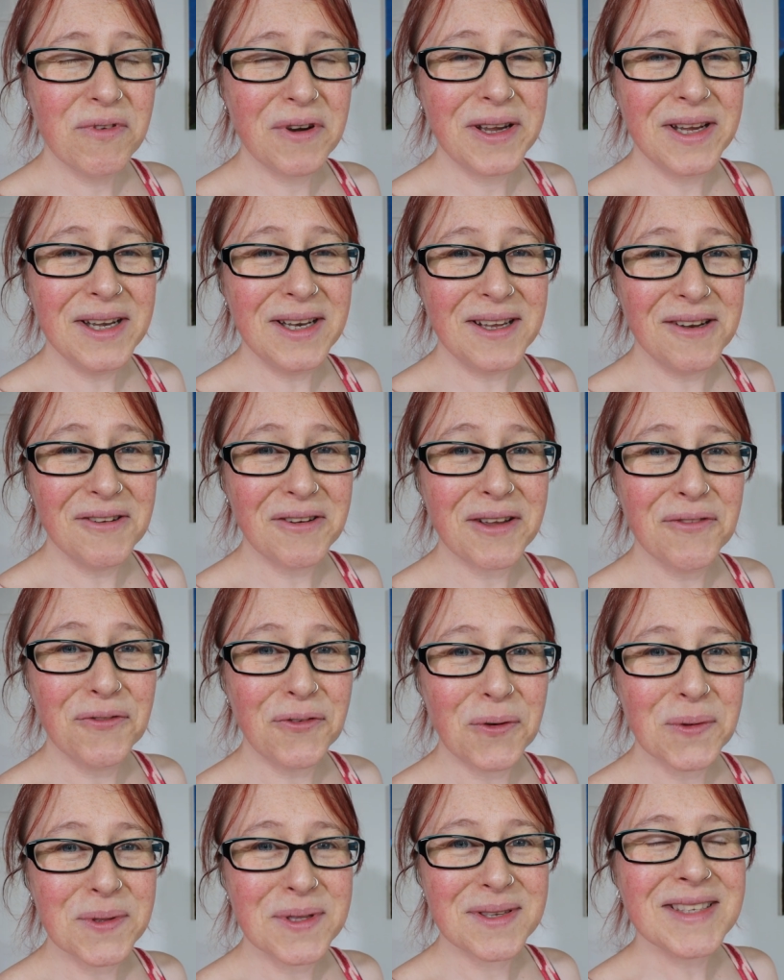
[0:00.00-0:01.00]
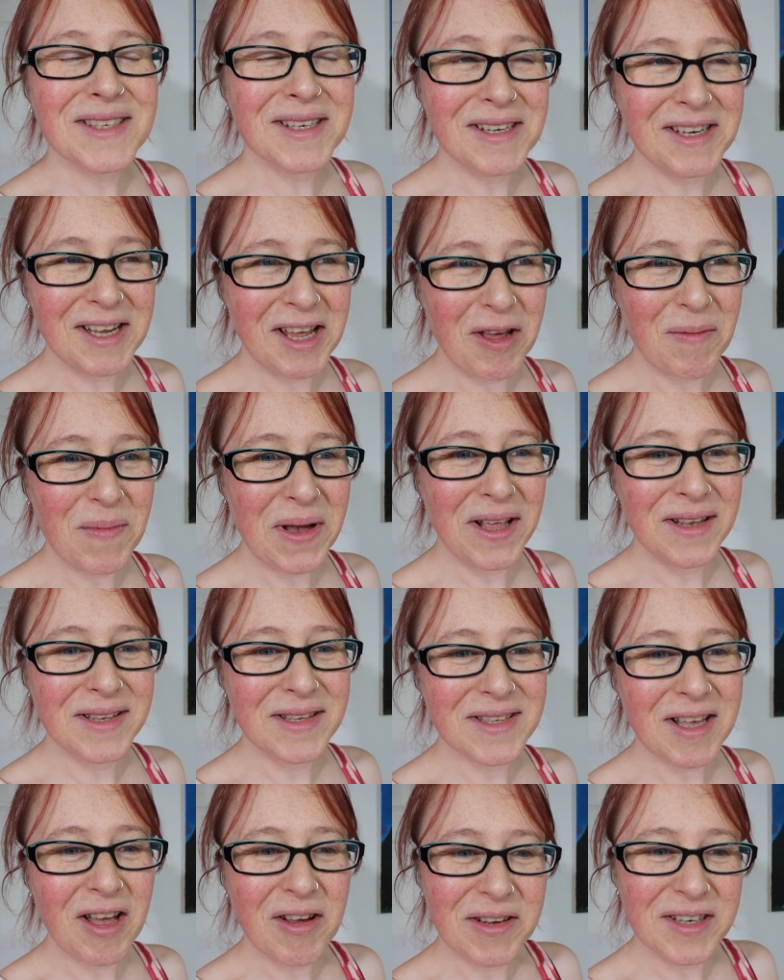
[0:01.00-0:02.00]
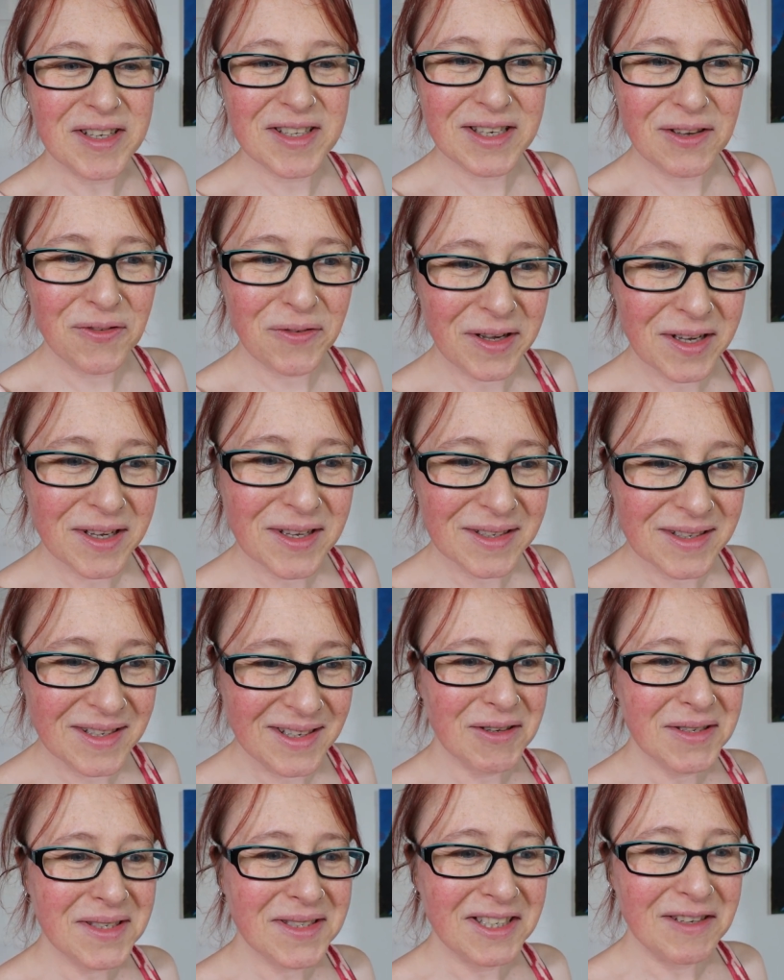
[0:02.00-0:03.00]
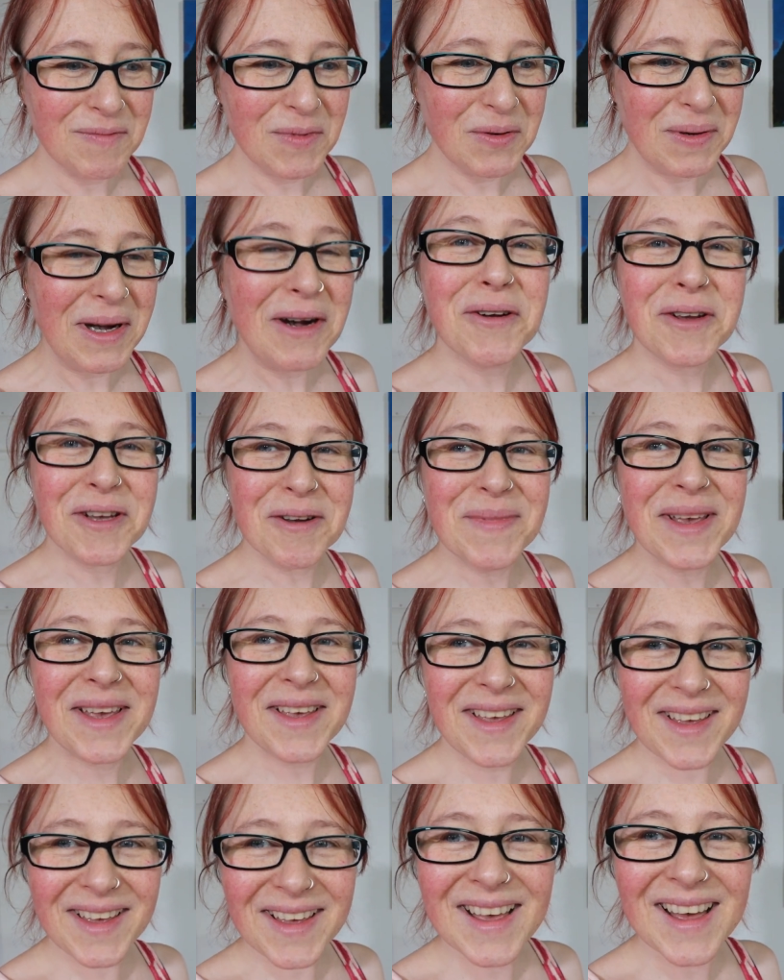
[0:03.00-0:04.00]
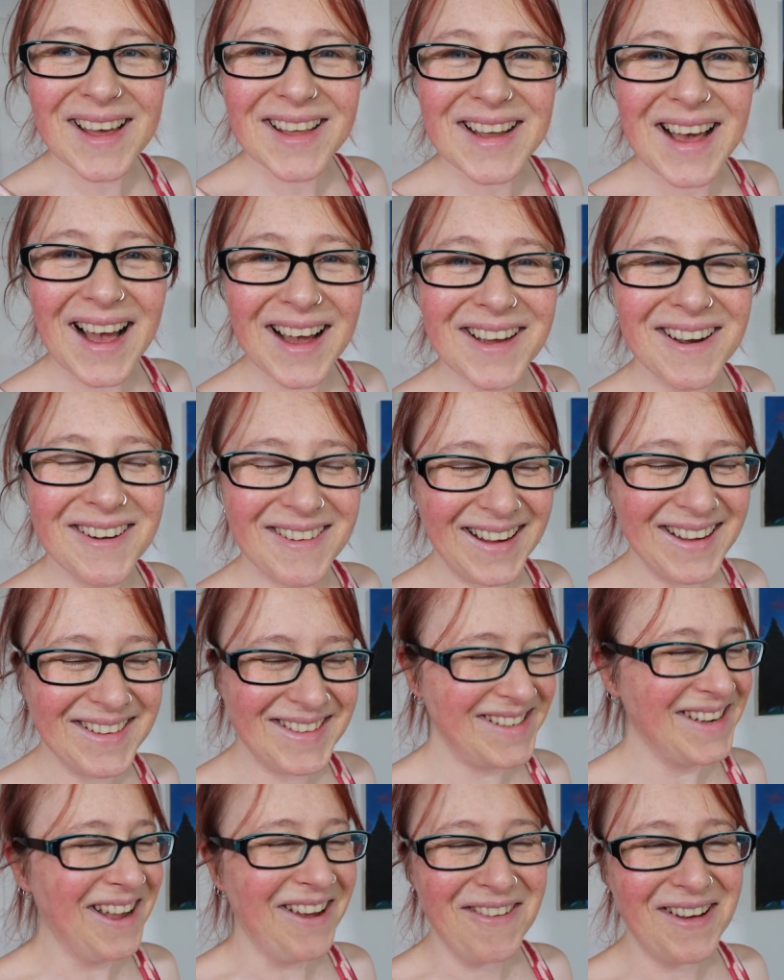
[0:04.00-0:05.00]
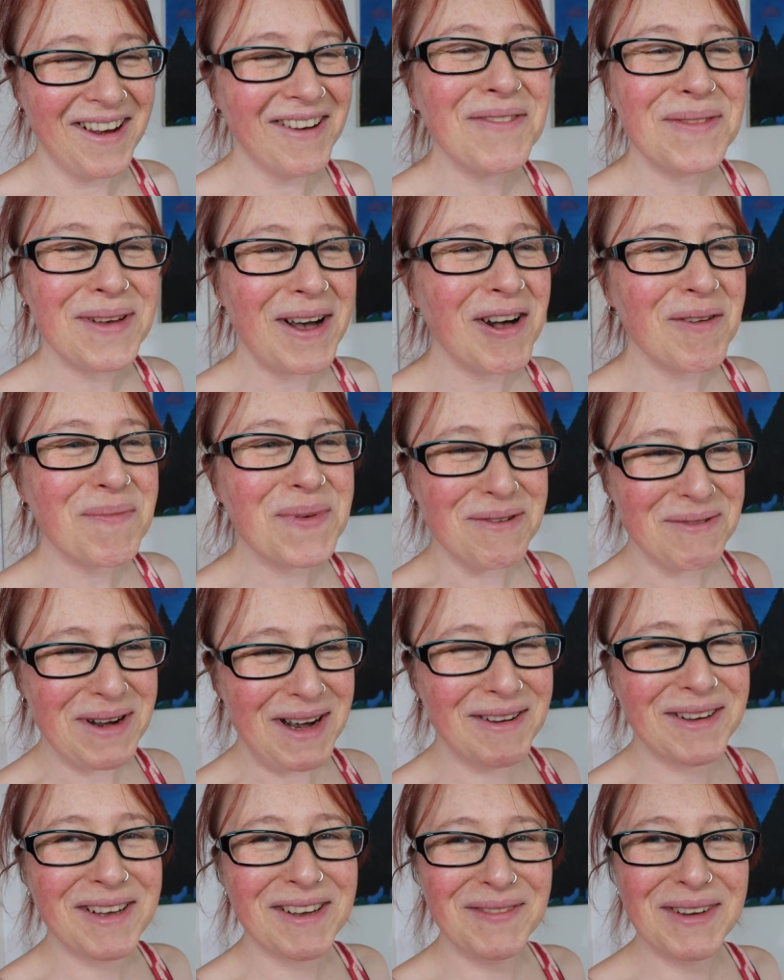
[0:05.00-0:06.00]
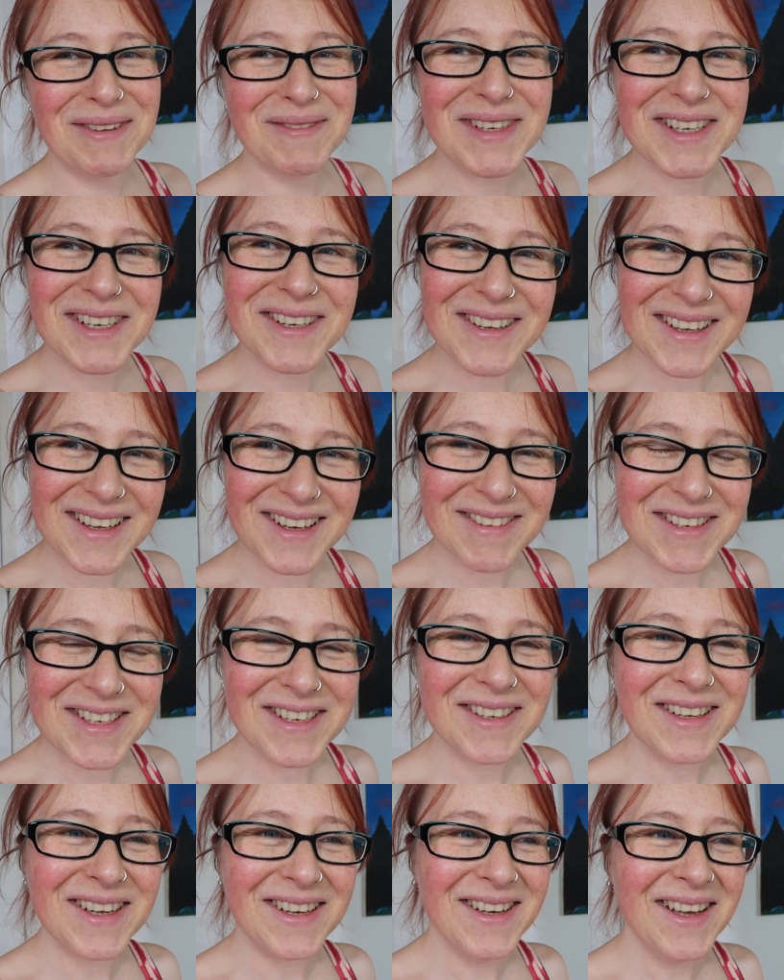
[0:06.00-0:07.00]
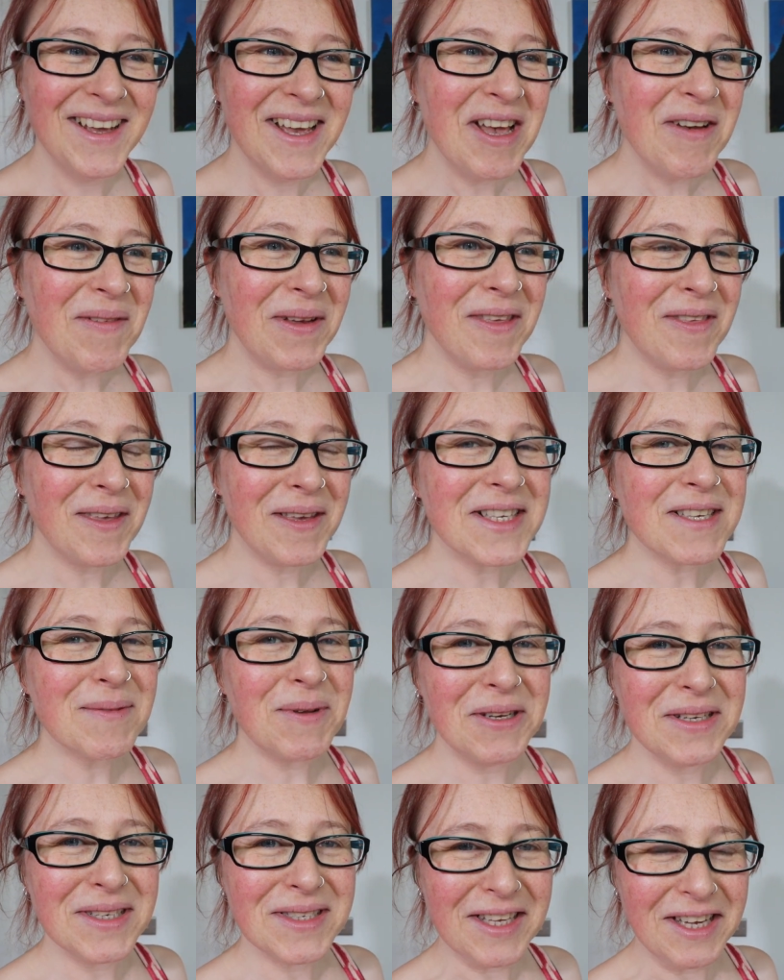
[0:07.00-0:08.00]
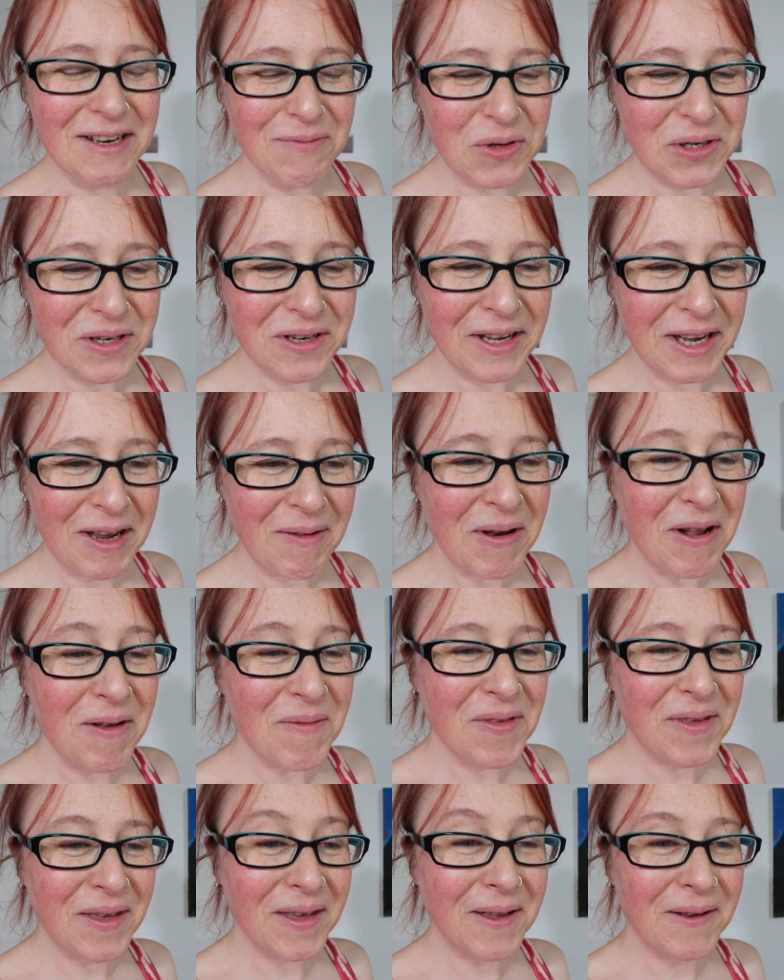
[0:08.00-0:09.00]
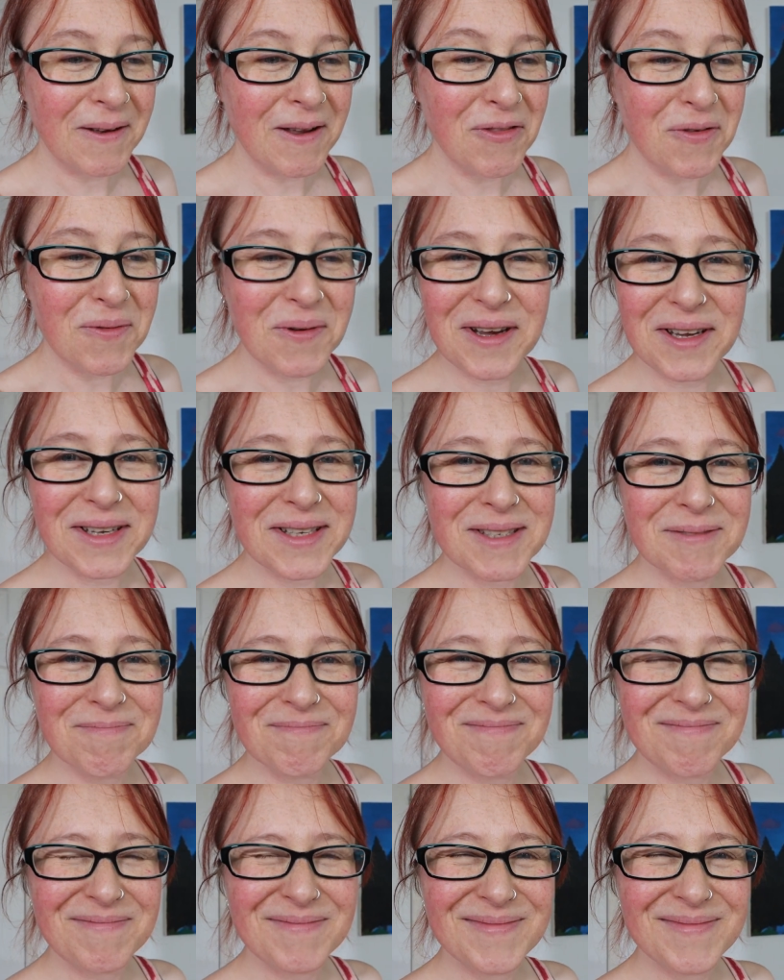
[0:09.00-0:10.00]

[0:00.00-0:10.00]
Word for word: really looking forward to seeing him and I'm going to see if I can outstay my welcome. He and hang around. No, I'll, I'll be welcome. I'm joking, I'm joking. But he thinks I'm only staying one night and I'm thinking otherwise.